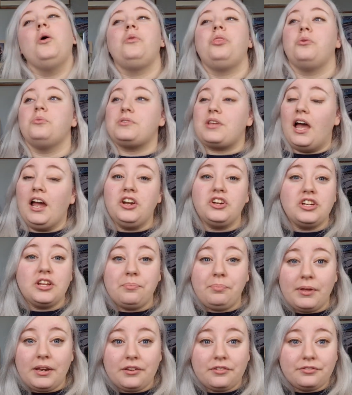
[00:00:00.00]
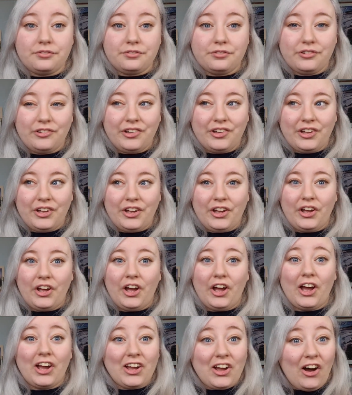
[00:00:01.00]
There was actually a bit of
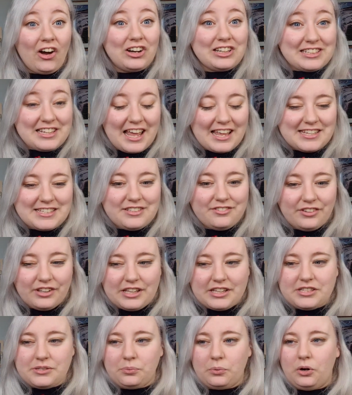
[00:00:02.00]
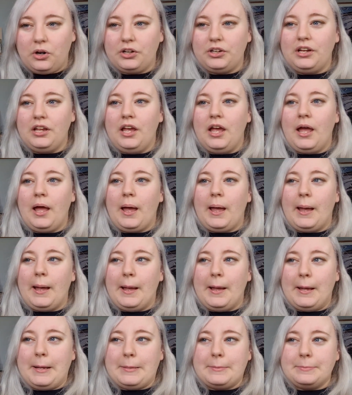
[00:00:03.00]
a contest for this one.
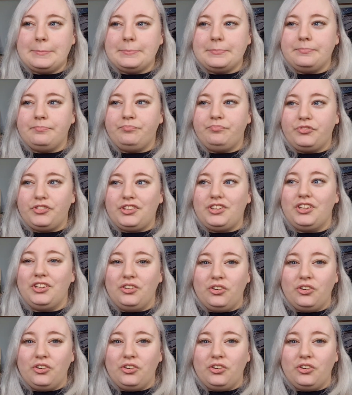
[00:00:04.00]
Um, you